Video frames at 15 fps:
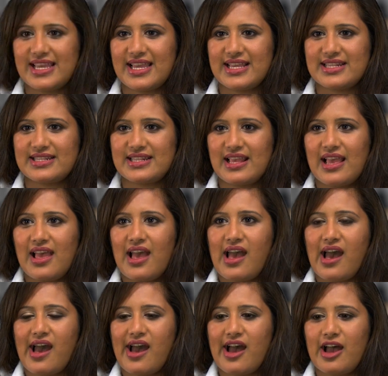is
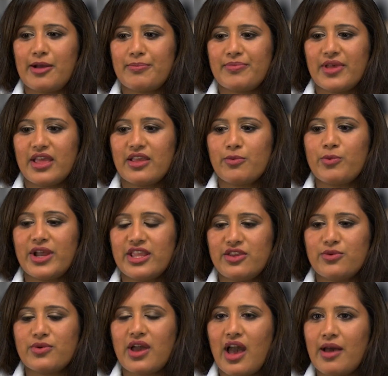when you
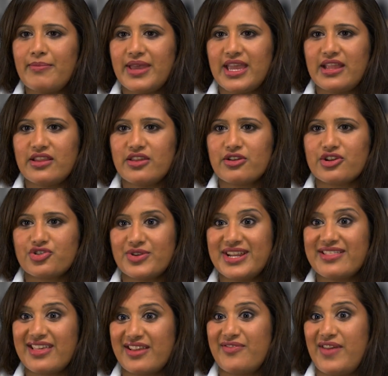come in, you're treated like